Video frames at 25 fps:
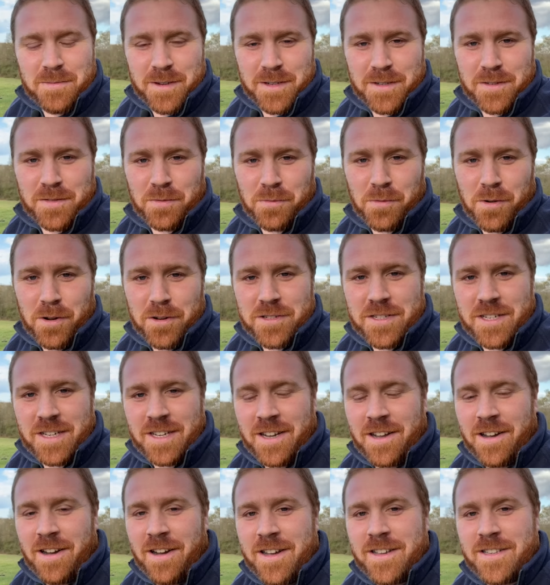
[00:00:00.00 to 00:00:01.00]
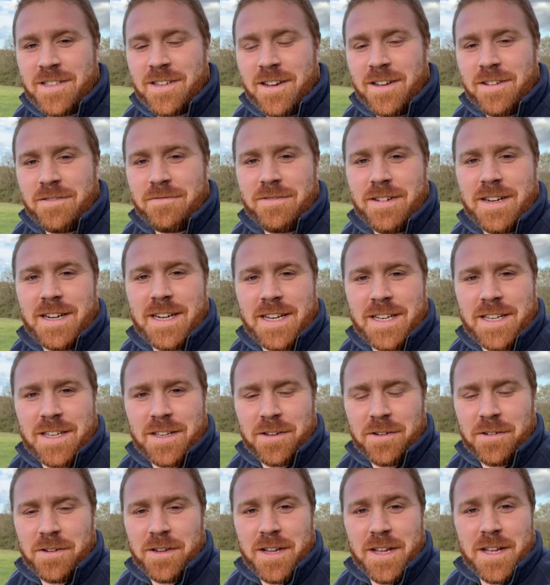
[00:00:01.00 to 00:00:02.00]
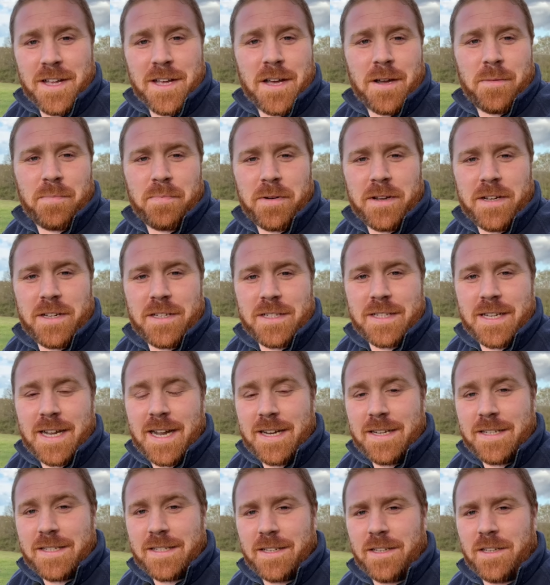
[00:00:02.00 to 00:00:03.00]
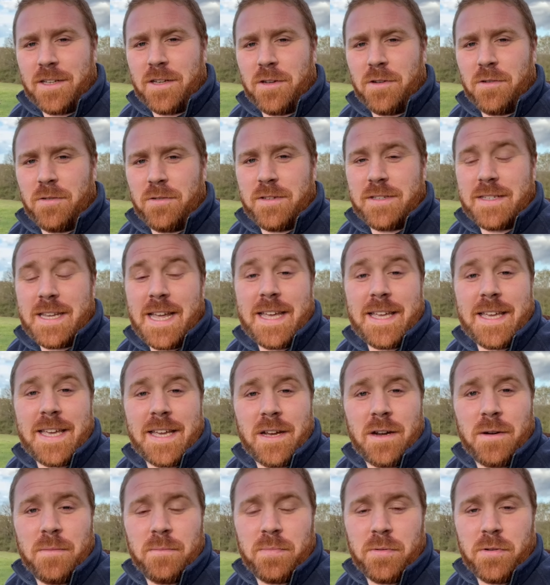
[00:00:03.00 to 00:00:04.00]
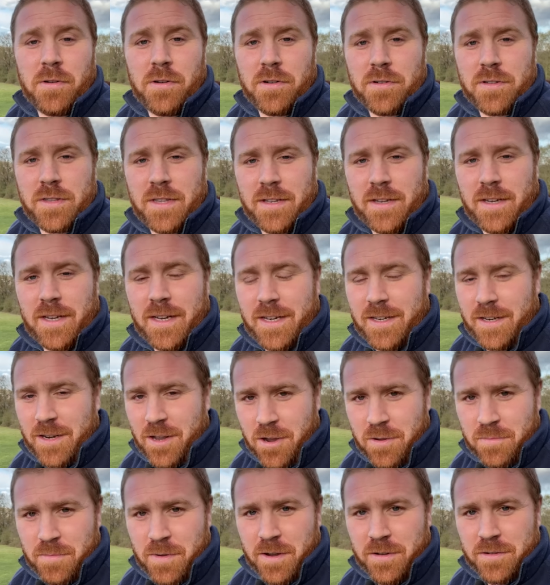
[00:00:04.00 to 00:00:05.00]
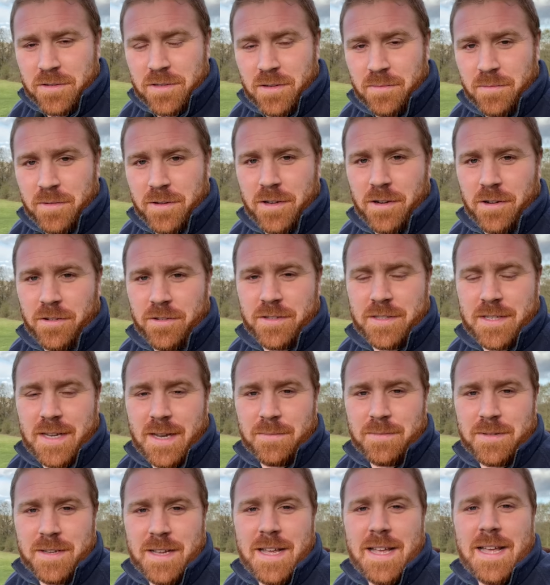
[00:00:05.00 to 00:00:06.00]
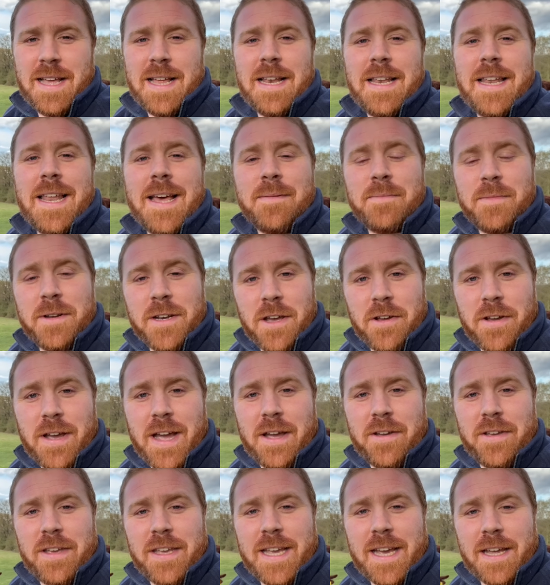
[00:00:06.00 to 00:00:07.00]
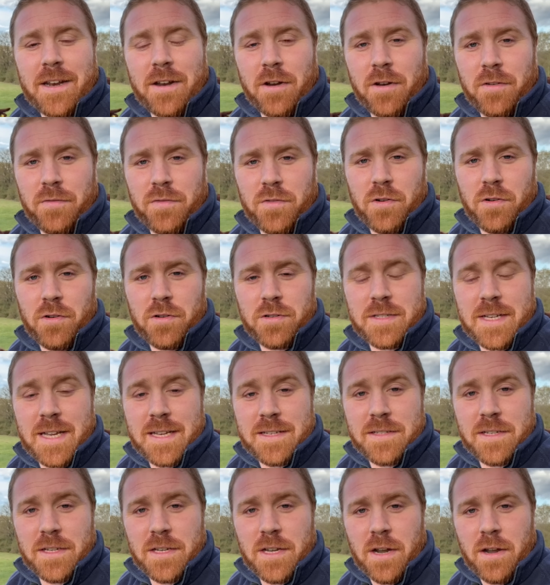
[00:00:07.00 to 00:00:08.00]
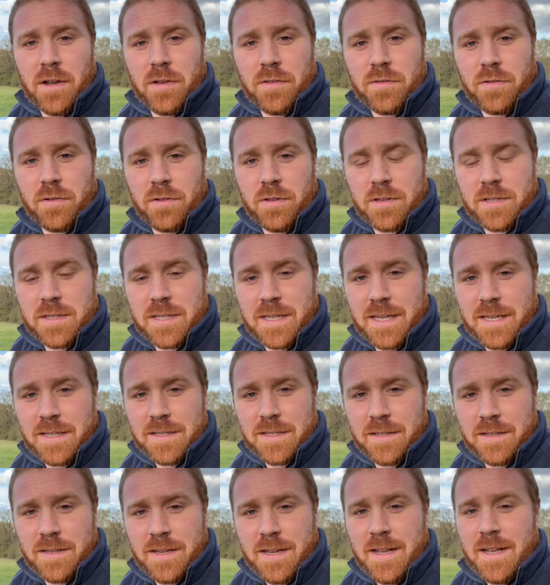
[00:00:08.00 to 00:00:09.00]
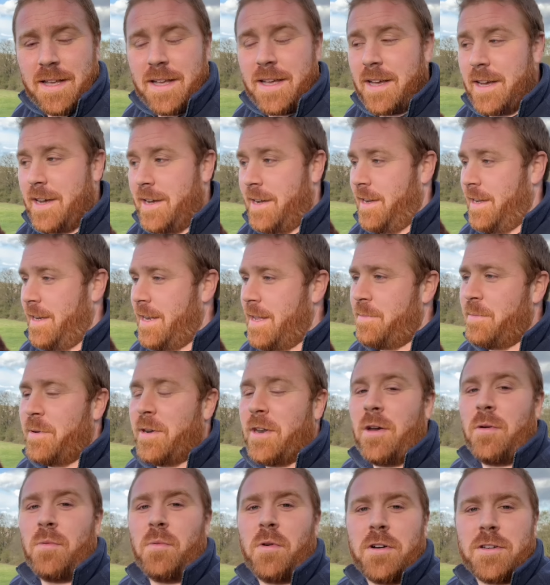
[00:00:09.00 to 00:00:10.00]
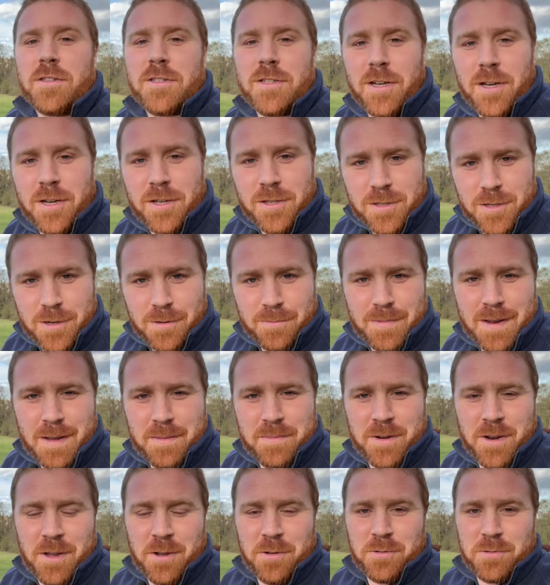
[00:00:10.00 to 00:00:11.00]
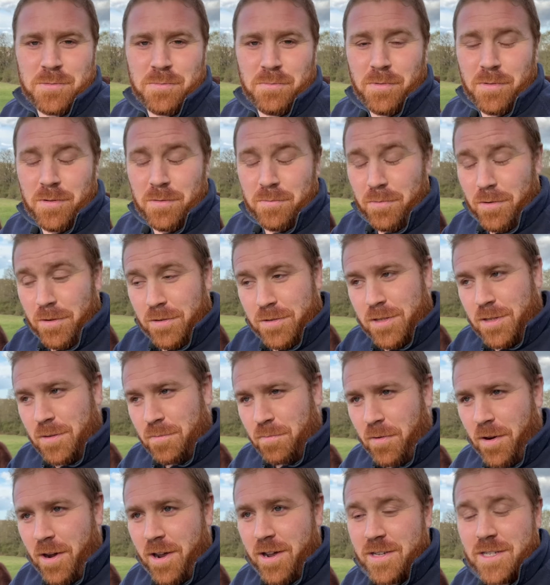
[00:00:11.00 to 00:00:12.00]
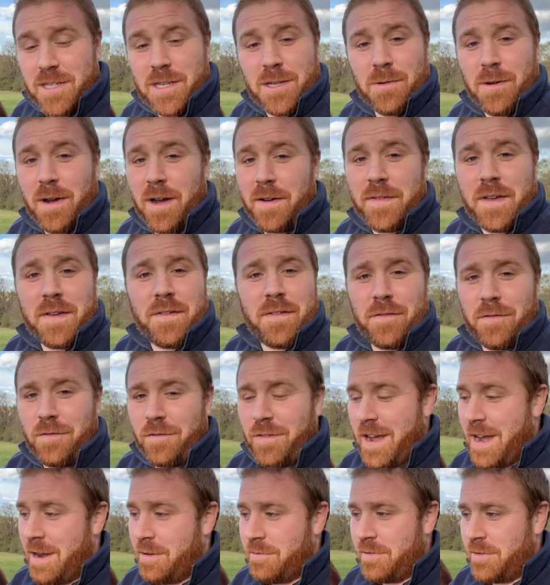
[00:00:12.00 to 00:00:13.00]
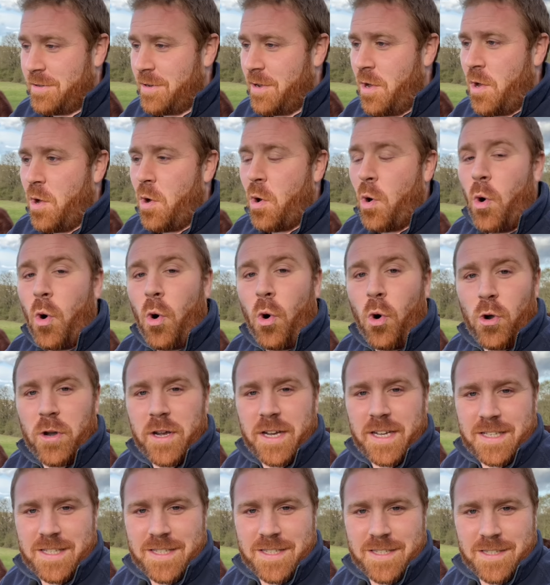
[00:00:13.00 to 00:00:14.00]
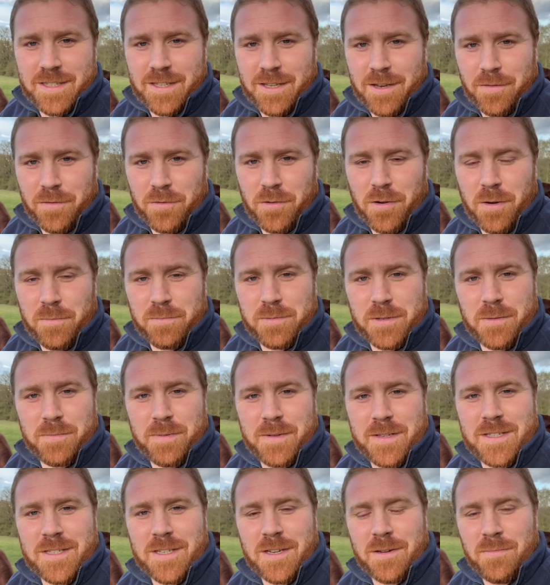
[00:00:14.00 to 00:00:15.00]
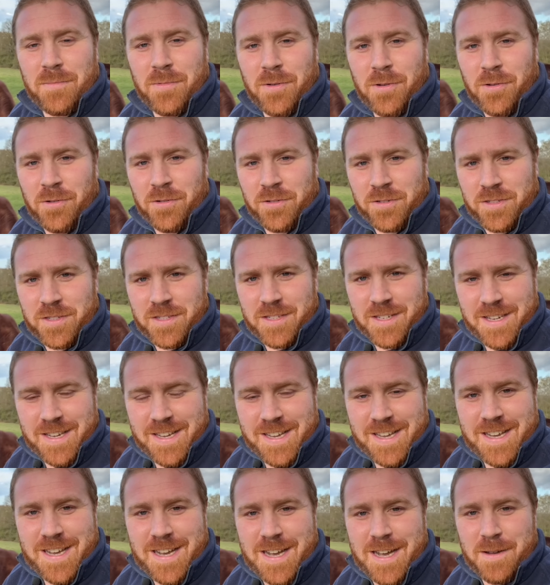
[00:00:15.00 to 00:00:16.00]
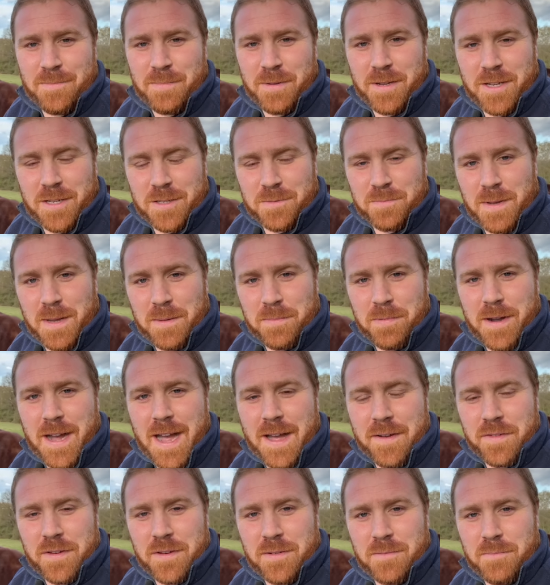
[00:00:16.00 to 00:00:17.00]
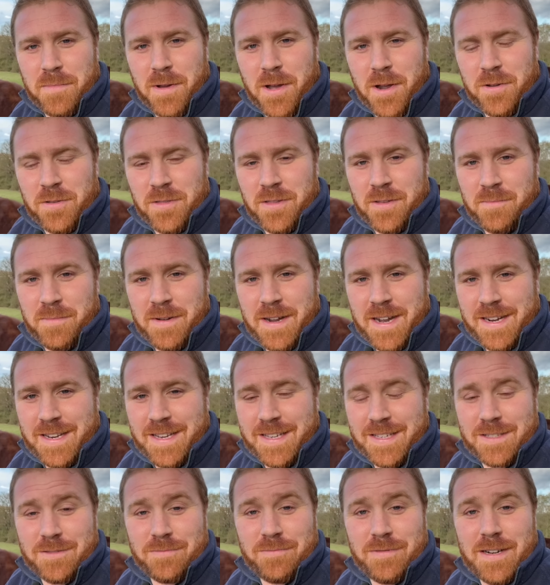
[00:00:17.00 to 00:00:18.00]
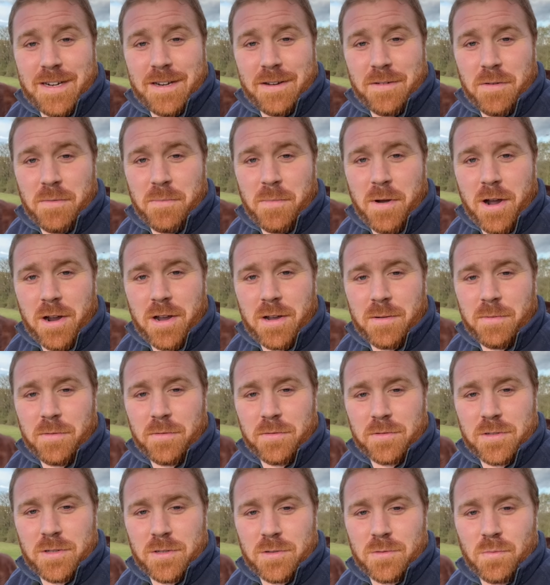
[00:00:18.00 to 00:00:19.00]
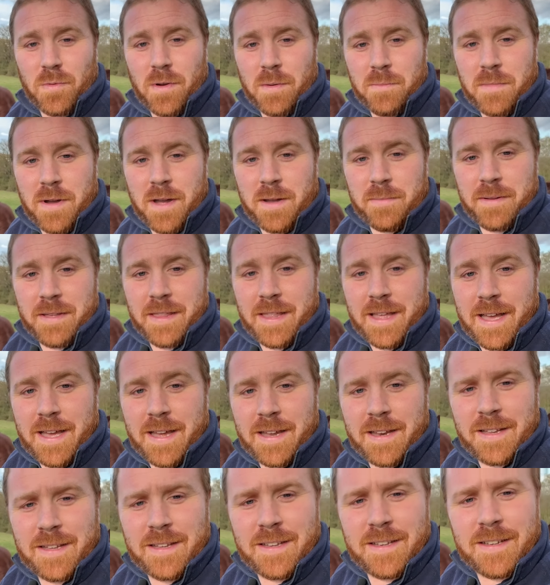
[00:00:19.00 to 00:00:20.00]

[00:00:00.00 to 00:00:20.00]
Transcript: much for watching, guys. I really do appreciate you taking on board the NOMO summer concept. Let me know how you get on, of course, as you go through the season. Uh, let me know what turns up. Let me know what surprised you. I've even found orchids that have cropped up in some lawns uh, because people haven't mown them and it's really remarkable just what might be there.